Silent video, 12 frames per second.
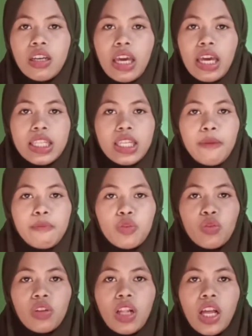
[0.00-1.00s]
attempts
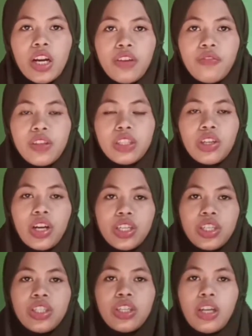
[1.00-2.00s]
to clarify
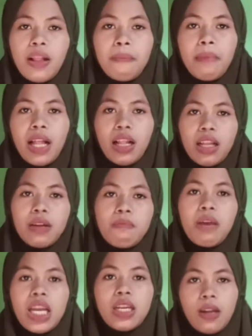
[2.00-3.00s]
traditional ballad
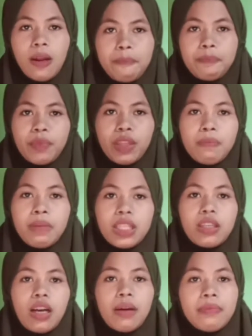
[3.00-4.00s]
by them,
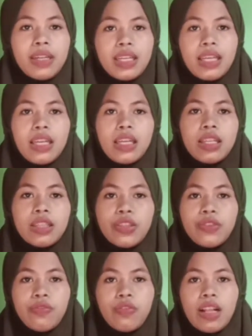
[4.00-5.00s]
but commonly
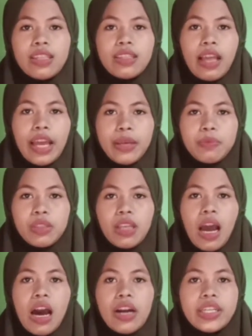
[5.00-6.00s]
identified types
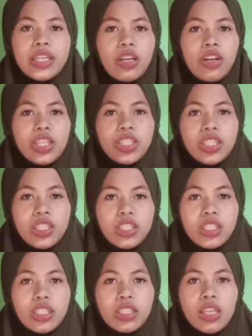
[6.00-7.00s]
are the
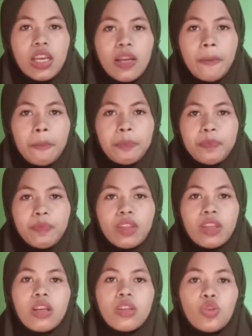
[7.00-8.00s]
religious,
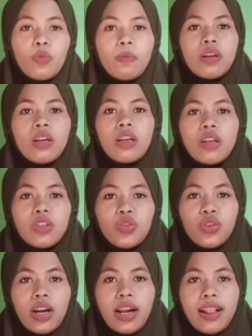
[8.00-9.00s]

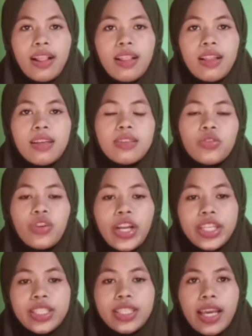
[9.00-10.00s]
supernatural,
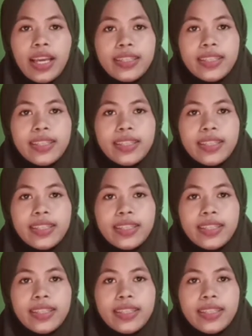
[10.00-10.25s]
tragic,